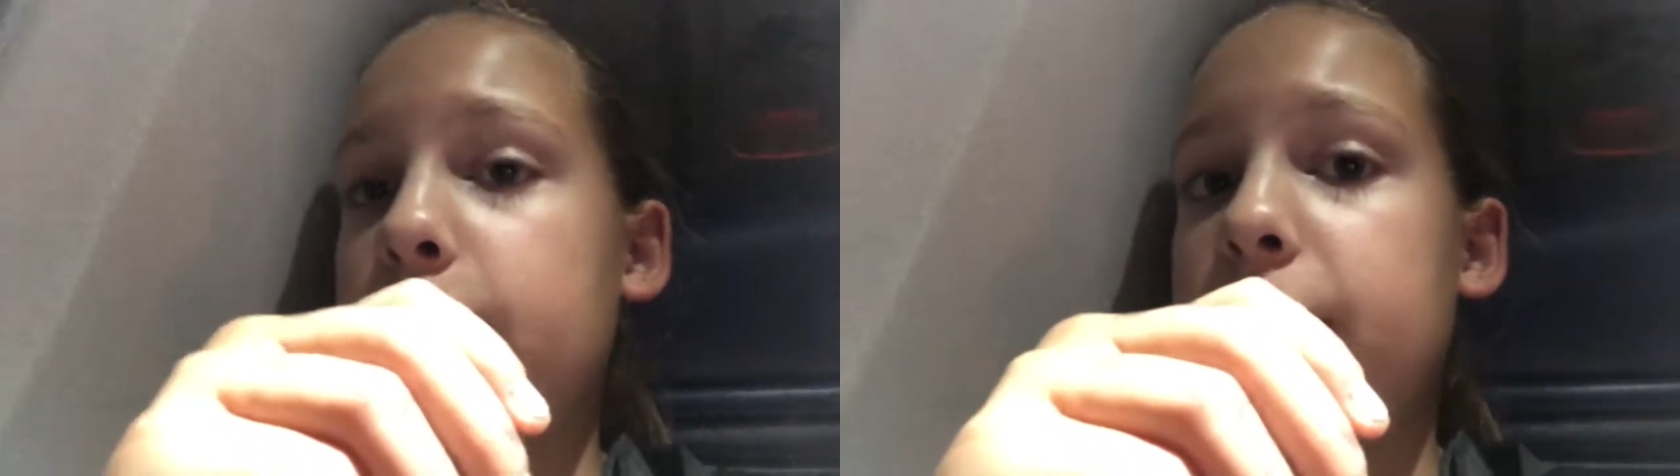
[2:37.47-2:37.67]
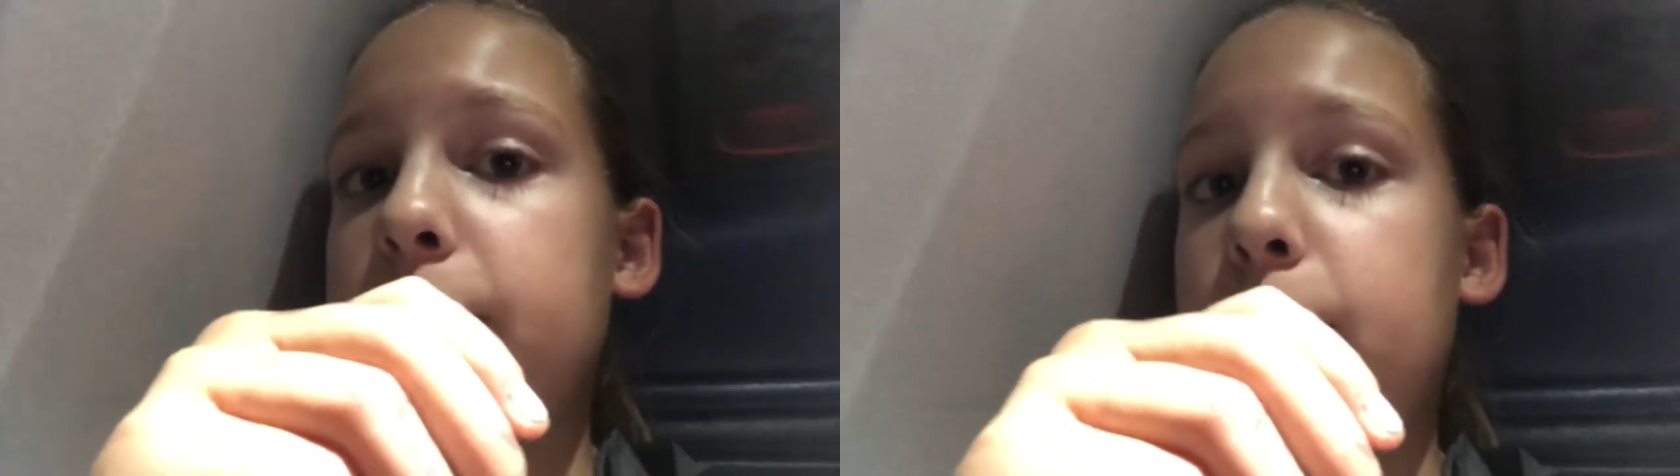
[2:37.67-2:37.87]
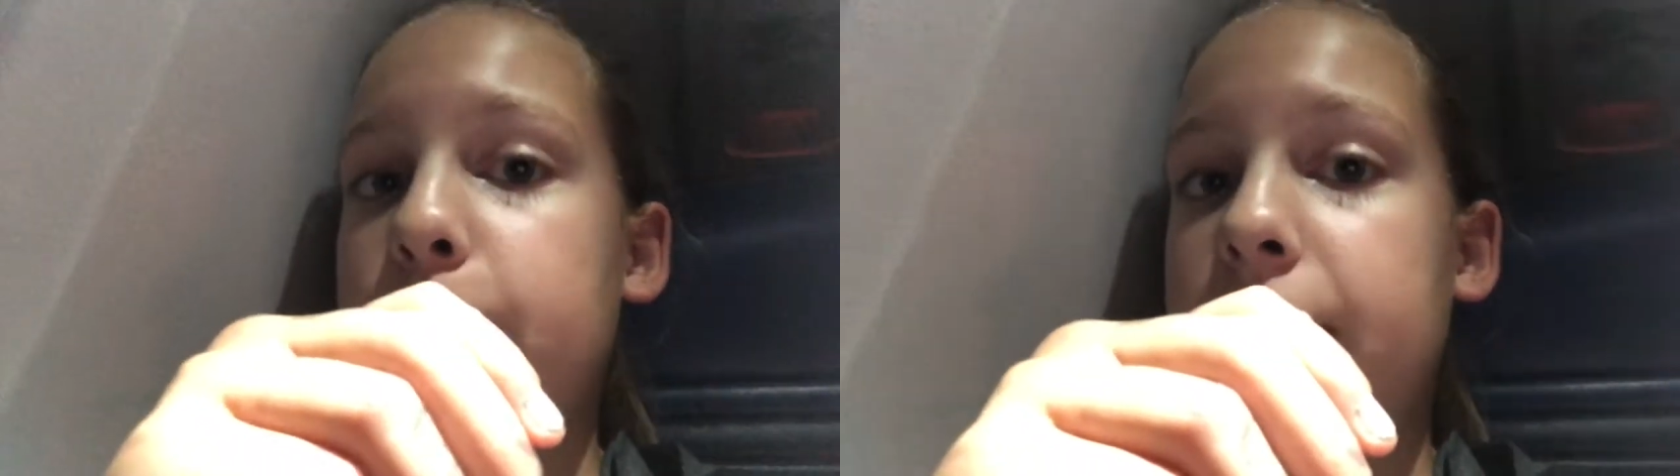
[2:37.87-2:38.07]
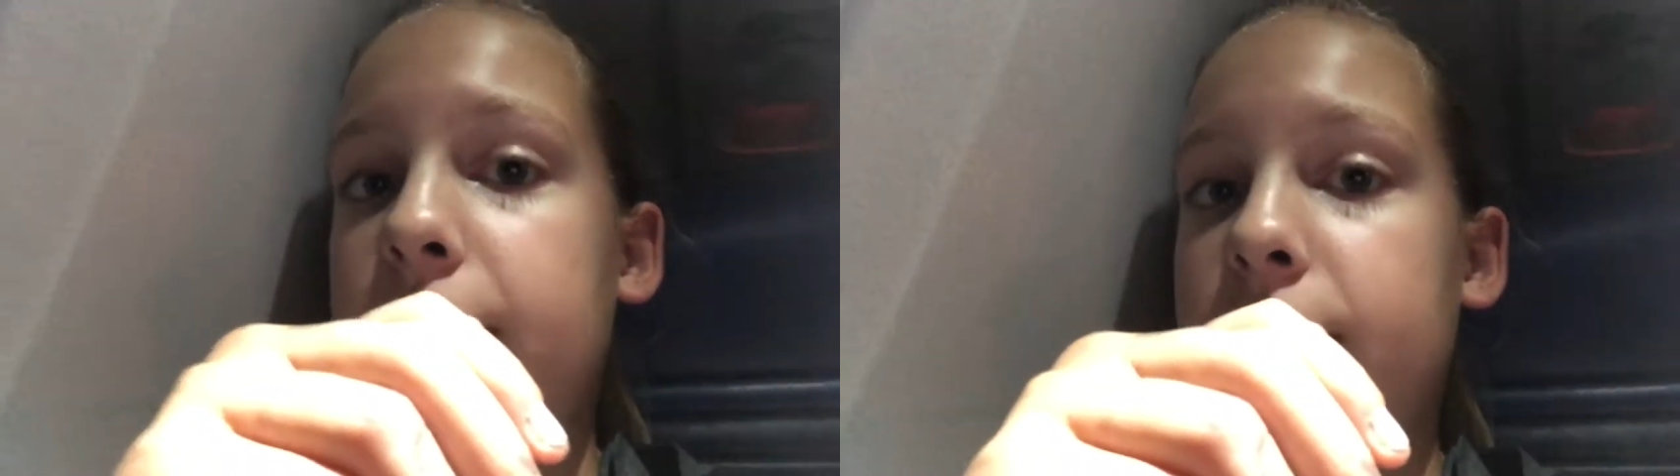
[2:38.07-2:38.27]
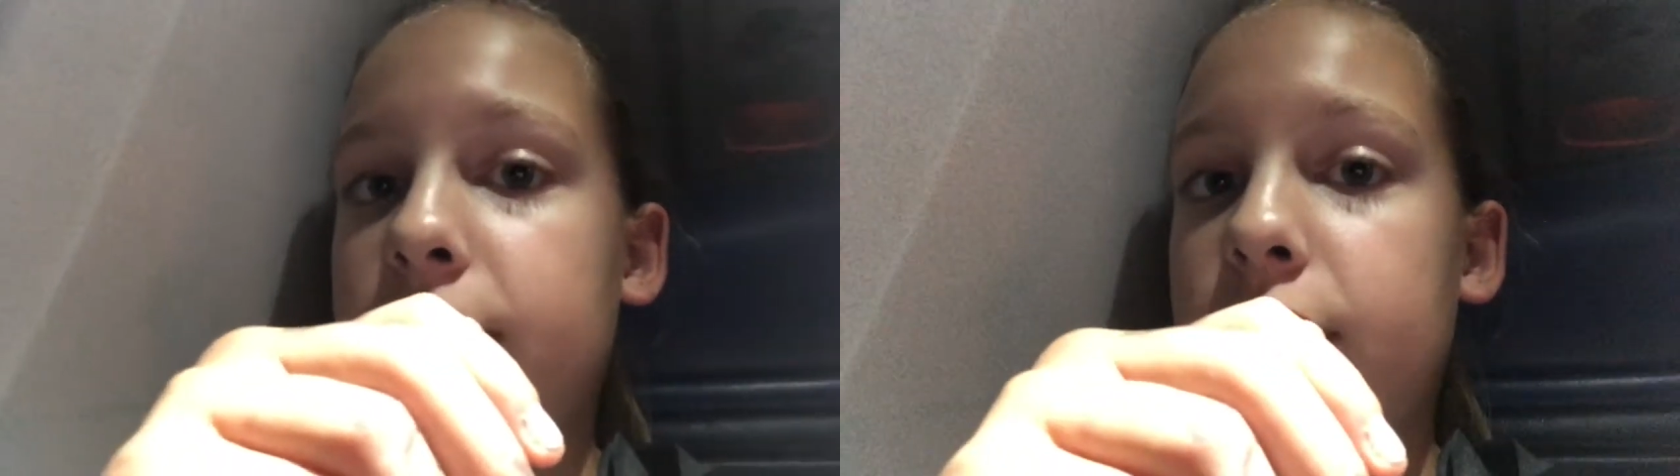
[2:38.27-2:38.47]
We've been
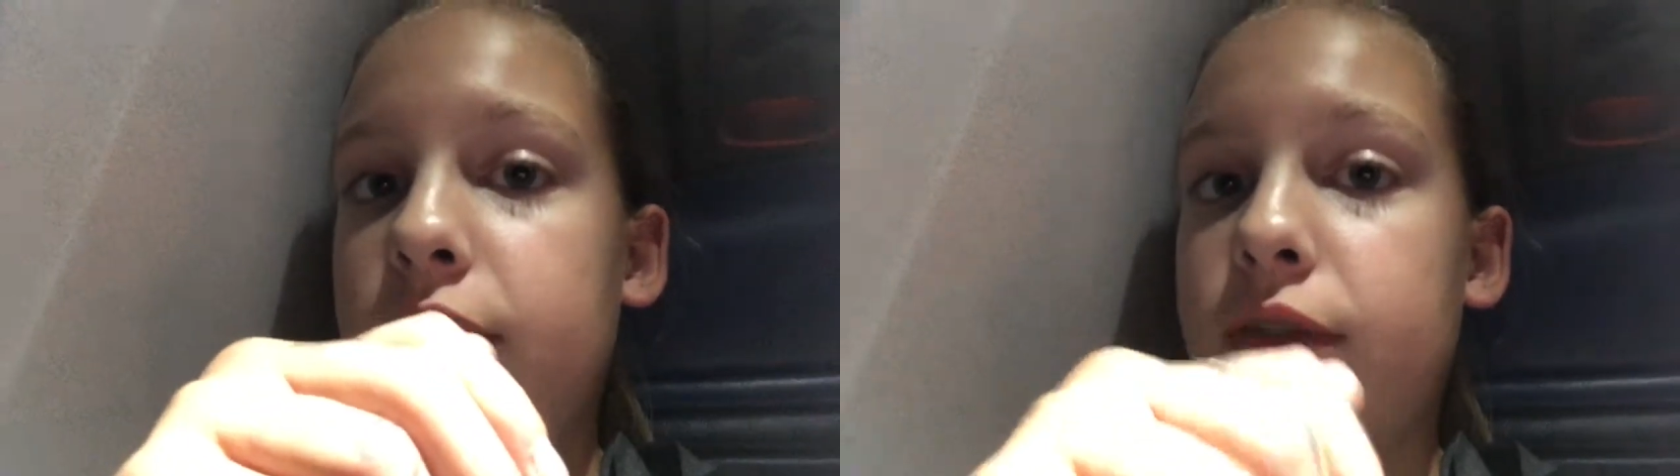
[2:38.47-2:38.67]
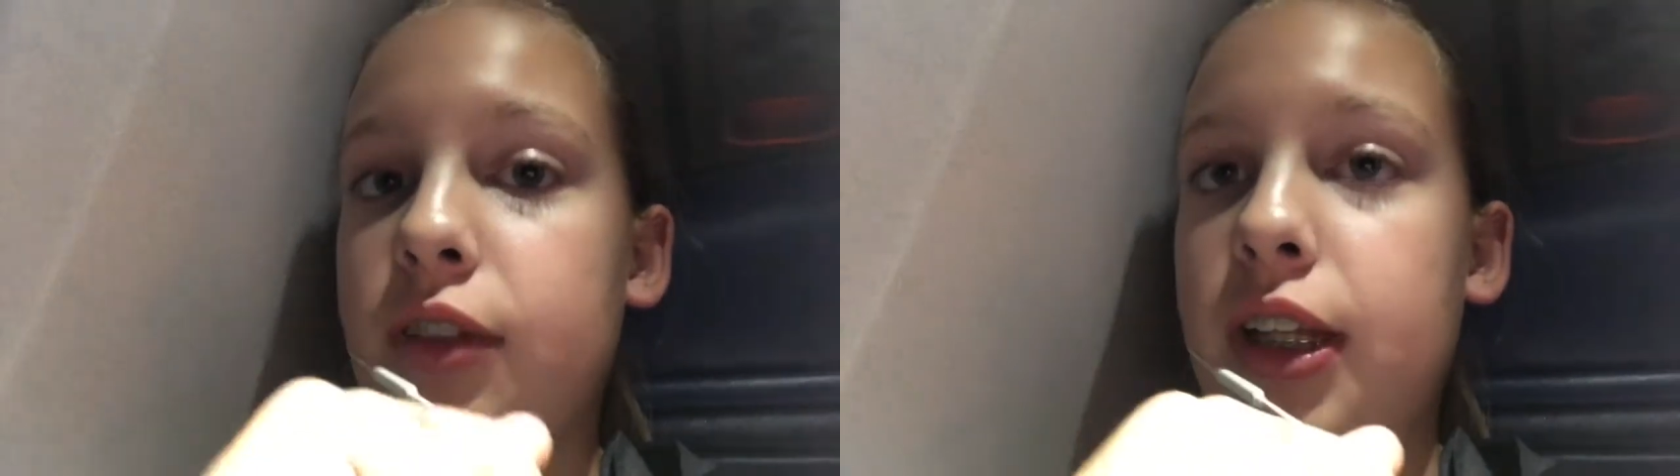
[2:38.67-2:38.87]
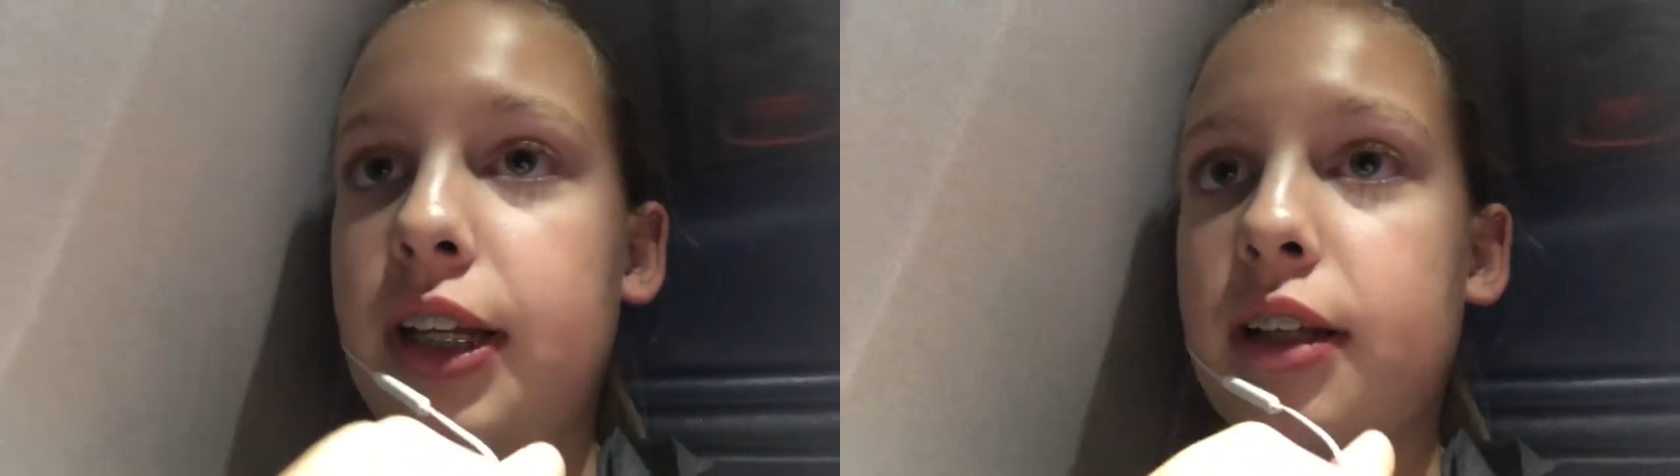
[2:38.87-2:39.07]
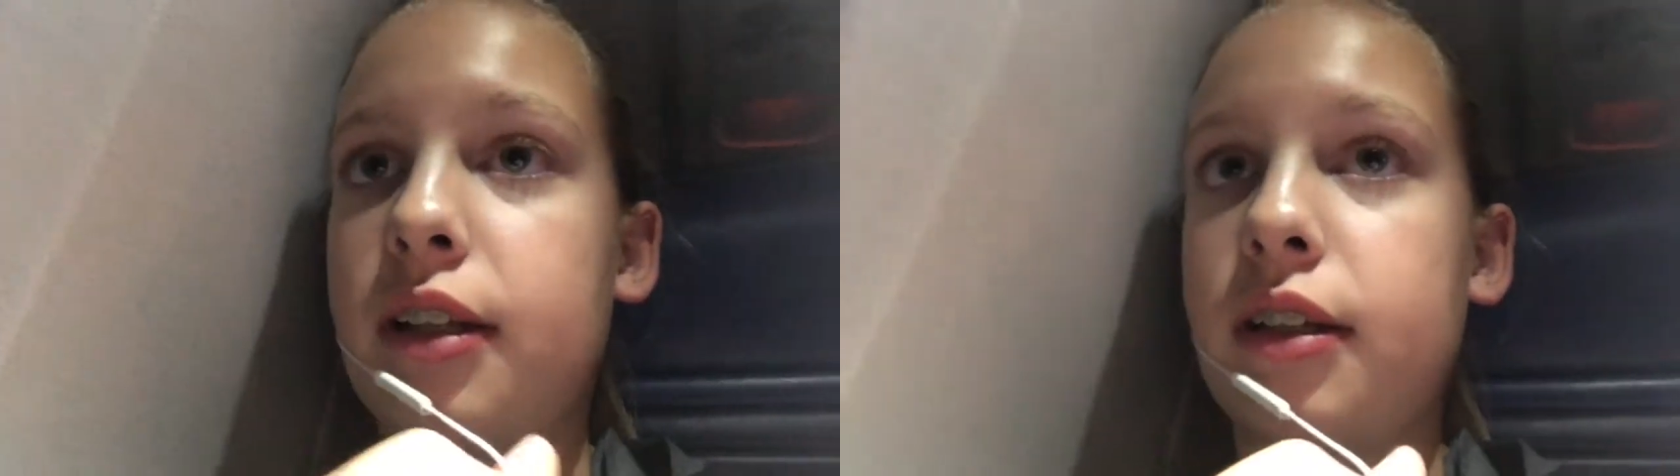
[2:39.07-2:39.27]
waiting for like